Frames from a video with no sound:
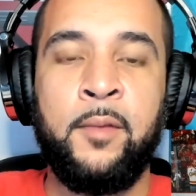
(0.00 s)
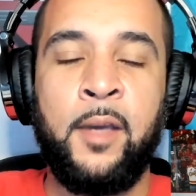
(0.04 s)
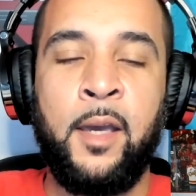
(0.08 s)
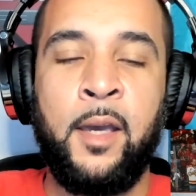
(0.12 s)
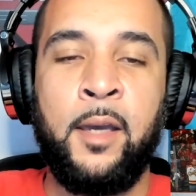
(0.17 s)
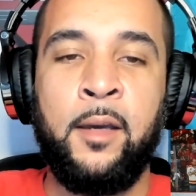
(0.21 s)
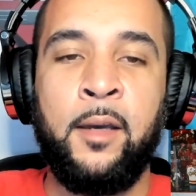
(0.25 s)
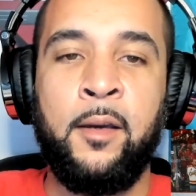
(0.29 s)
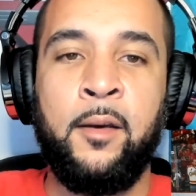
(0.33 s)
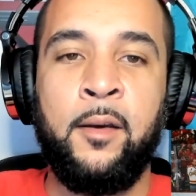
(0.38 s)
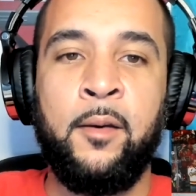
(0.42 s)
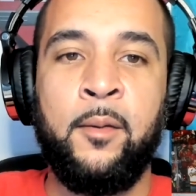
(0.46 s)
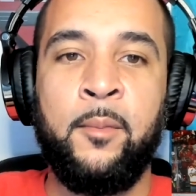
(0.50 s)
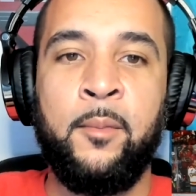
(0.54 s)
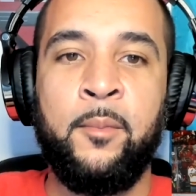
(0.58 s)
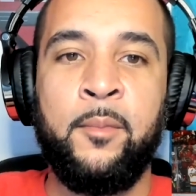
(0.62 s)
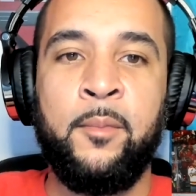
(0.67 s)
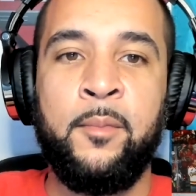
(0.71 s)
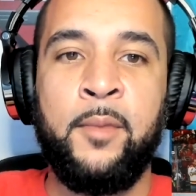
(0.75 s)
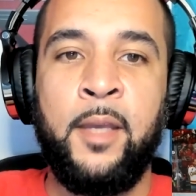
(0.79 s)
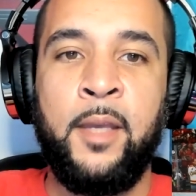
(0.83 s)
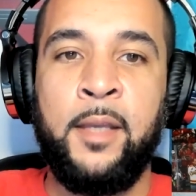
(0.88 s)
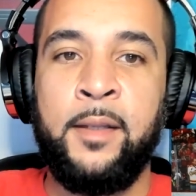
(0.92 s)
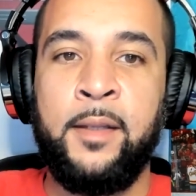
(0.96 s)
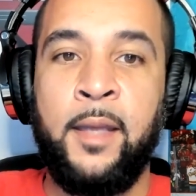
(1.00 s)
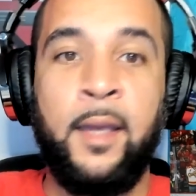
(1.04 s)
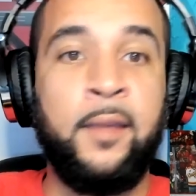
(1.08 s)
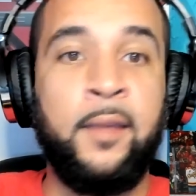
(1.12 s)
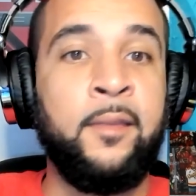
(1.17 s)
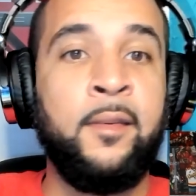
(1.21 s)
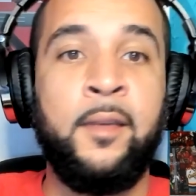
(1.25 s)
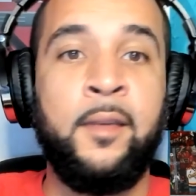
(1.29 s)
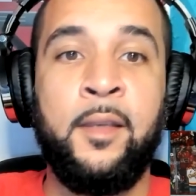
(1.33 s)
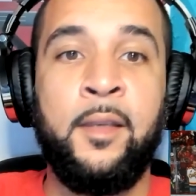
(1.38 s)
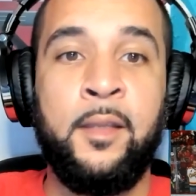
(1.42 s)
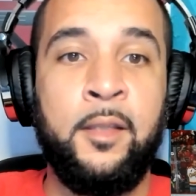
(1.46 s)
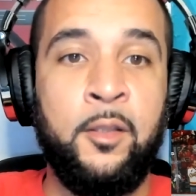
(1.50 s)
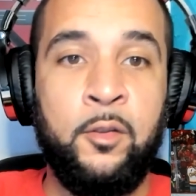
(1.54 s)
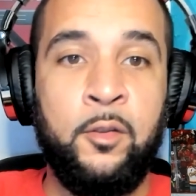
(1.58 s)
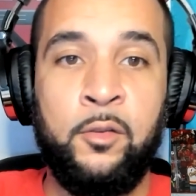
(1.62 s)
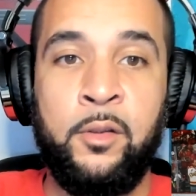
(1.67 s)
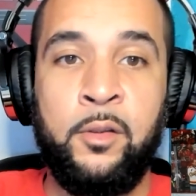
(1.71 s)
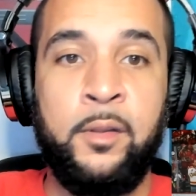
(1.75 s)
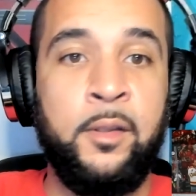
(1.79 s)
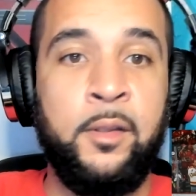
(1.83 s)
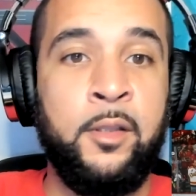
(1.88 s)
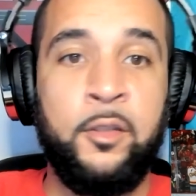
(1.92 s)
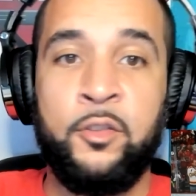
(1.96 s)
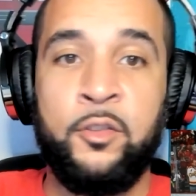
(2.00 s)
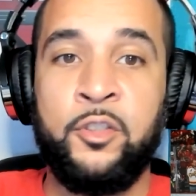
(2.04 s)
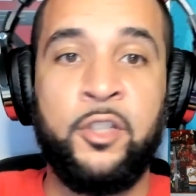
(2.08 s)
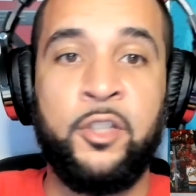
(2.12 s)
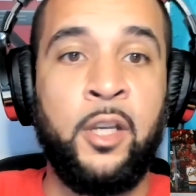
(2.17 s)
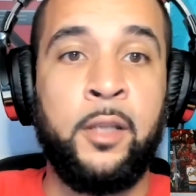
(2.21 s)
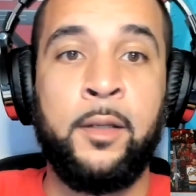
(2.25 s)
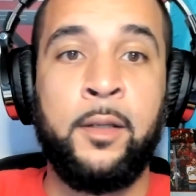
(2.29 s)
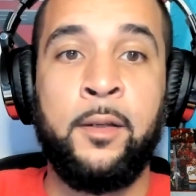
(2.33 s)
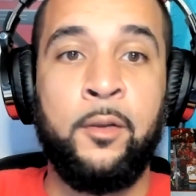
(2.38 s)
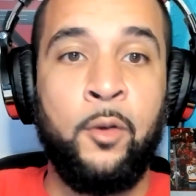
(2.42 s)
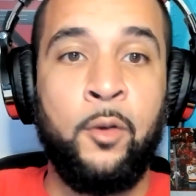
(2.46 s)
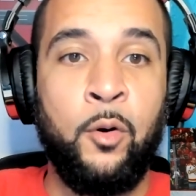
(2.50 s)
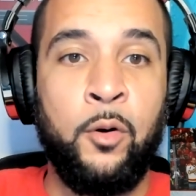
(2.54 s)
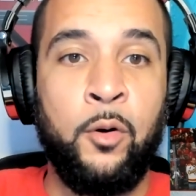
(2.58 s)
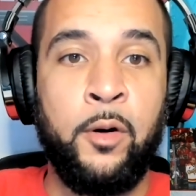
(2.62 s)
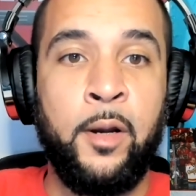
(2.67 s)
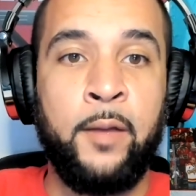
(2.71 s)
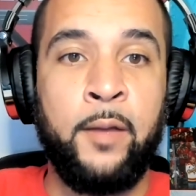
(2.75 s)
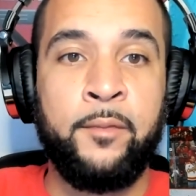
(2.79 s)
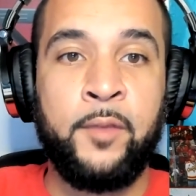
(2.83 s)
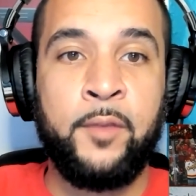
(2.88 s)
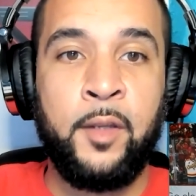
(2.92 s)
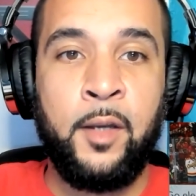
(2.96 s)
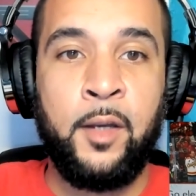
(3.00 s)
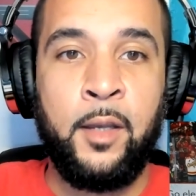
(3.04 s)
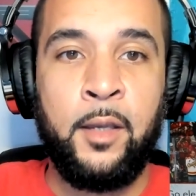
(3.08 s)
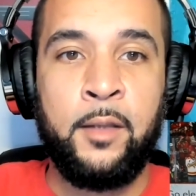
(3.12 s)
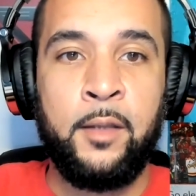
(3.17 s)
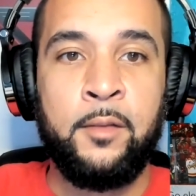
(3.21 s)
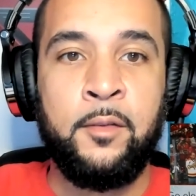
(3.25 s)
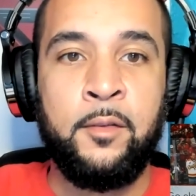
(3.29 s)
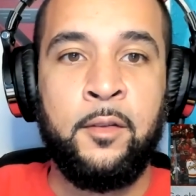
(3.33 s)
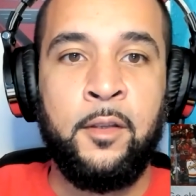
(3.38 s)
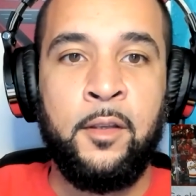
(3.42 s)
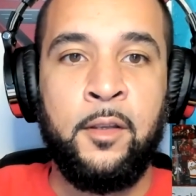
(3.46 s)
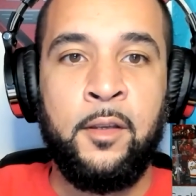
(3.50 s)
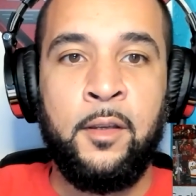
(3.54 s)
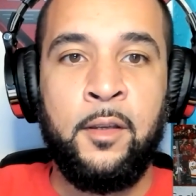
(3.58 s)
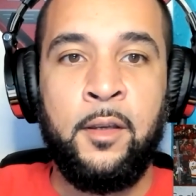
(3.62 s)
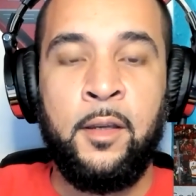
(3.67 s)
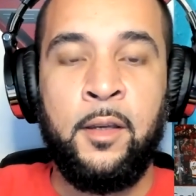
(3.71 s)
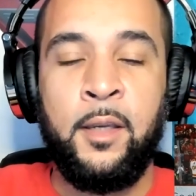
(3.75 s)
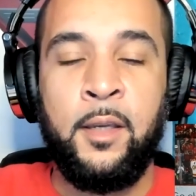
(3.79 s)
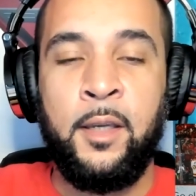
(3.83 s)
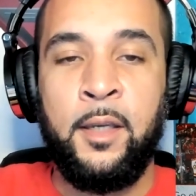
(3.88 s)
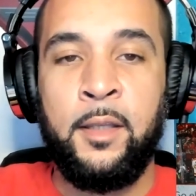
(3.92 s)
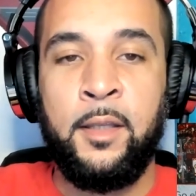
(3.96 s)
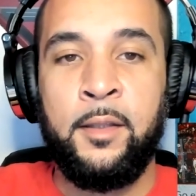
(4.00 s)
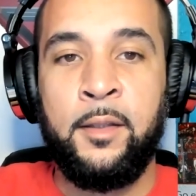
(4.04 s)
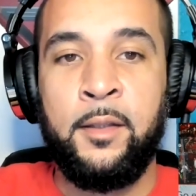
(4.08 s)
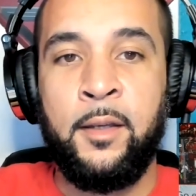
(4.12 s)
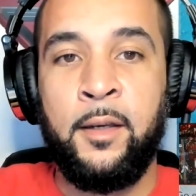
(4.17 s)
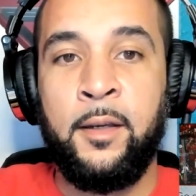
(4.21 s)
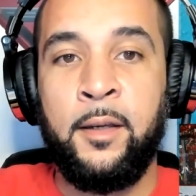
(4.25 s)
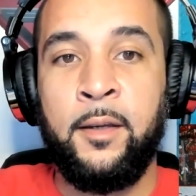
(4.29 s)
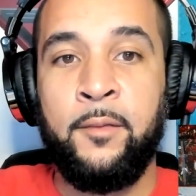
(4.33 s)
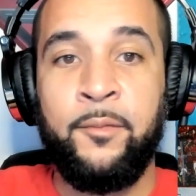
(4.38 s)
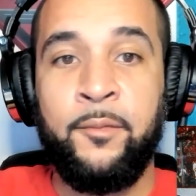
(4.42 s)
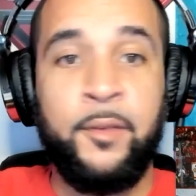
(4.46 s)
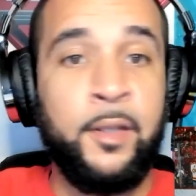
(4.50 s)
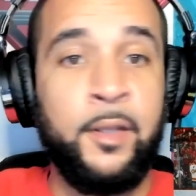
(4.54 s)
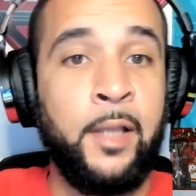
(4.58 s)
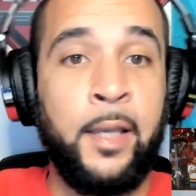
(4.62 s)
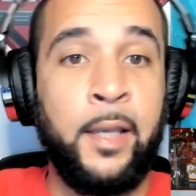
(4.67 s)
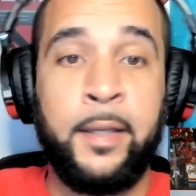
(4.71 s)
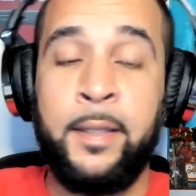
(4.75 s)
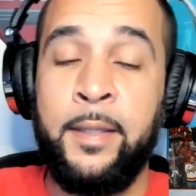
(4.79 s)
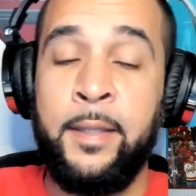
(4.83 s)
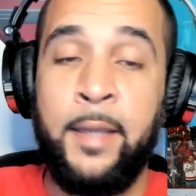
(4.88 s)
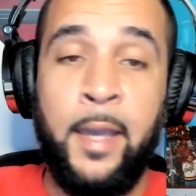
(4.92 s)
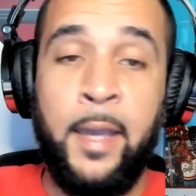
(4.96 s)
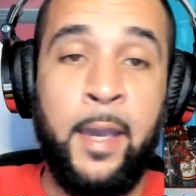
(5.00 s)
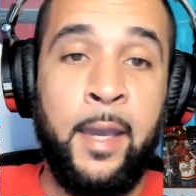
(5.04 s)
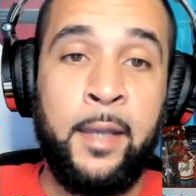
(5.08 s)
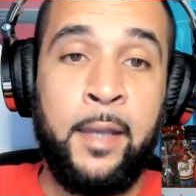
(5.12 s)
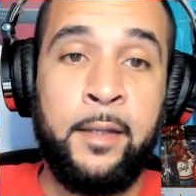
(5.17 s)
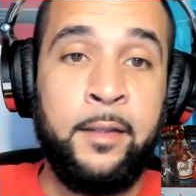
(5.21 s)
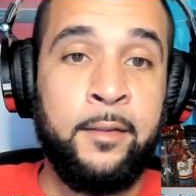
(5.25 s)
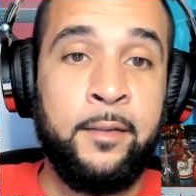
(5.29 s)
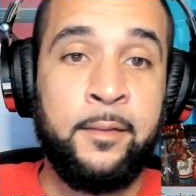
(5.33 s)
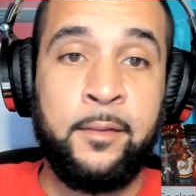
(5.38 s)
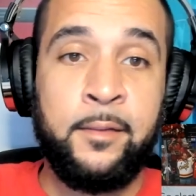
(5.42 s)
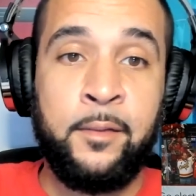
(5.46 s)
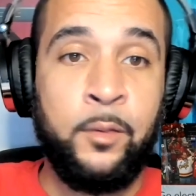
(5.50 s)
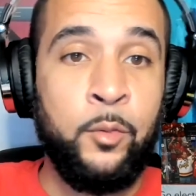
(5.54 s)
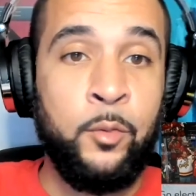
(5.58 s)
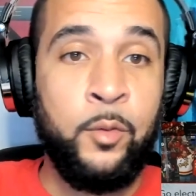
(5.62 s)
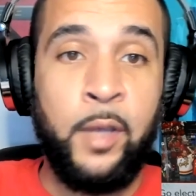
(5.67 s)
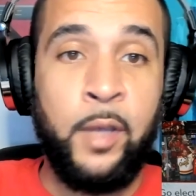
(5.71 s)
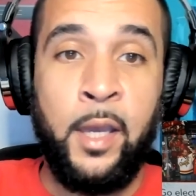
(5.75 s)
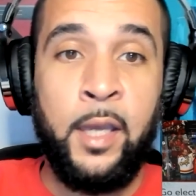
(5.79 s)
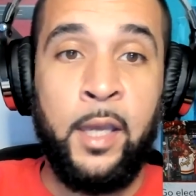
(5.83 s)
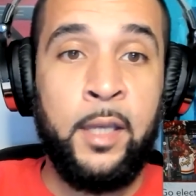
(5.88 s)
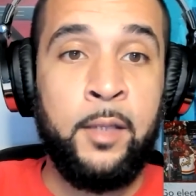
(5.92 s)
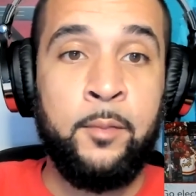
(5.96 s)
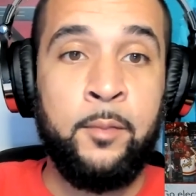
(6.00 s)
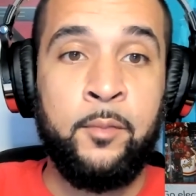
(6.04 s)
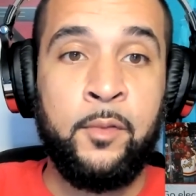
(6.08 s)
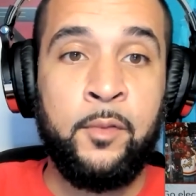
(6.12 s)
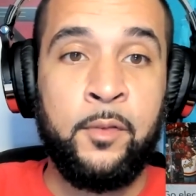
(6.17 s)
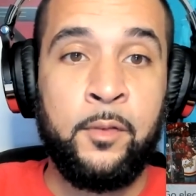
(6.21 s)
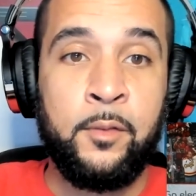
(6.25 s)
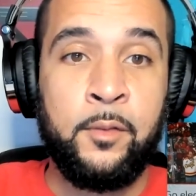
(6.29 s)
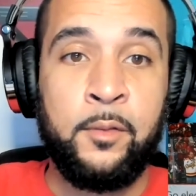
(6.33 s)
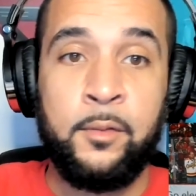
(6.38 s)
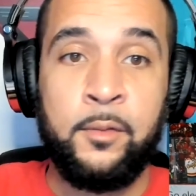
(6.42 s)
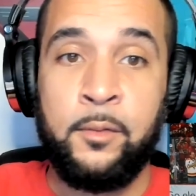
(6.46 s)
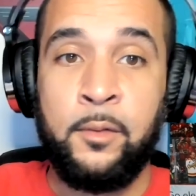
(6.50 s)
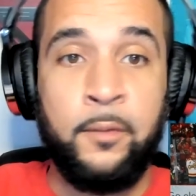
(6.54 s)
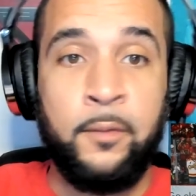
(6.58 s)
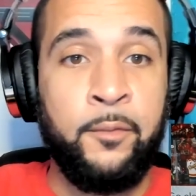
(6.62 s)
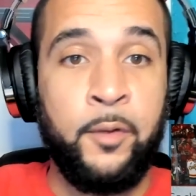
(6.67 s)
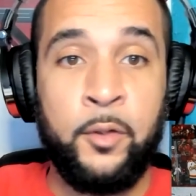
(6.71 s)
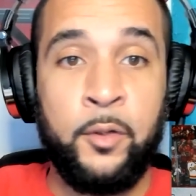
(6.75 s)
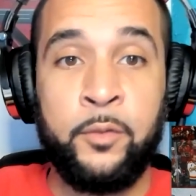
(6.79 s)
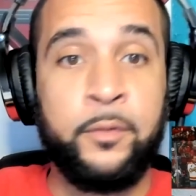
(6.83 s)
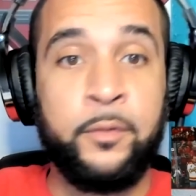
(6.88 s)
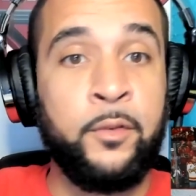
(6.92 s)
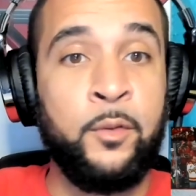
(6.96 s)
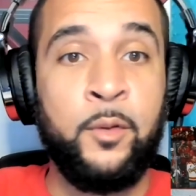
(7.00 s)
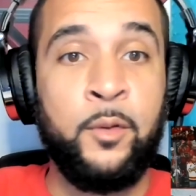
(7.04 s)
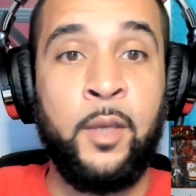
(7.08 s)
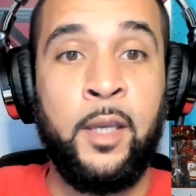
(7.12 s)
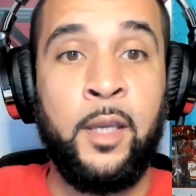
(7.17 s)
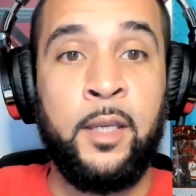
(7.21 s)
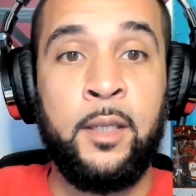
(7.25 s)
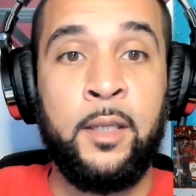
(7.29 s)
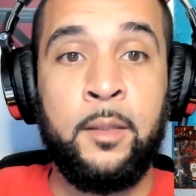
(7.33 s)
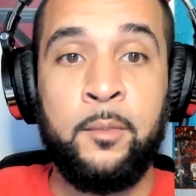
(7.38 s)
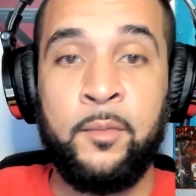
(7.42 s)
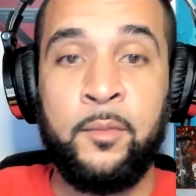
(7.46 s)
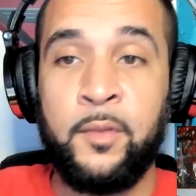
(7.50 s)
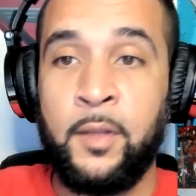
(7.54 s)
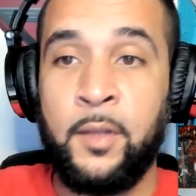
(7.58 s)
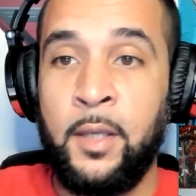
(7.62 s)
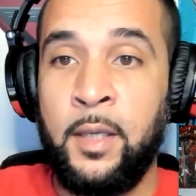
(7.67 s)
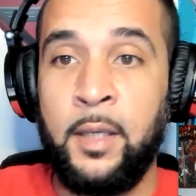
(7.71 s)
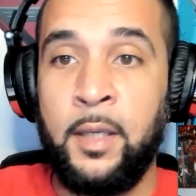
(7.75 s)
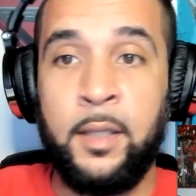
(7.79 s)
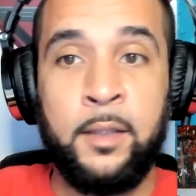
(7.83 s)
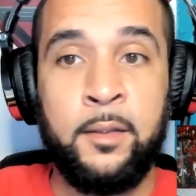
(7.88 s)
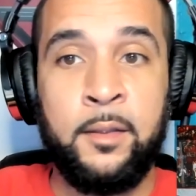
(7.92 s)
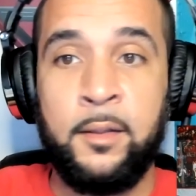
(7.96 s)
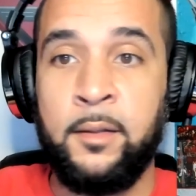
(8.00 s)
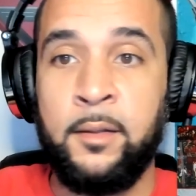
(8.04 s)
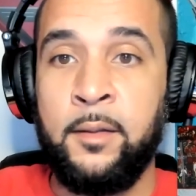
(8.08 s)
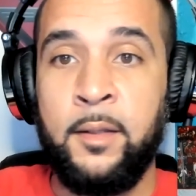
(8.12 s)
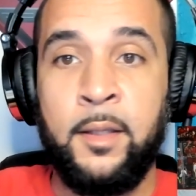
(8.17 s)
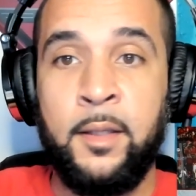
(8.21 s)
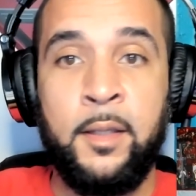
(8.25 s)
and that's it. He'll shut the door after that. And I feel like he had his 2 games, the first 2 games, and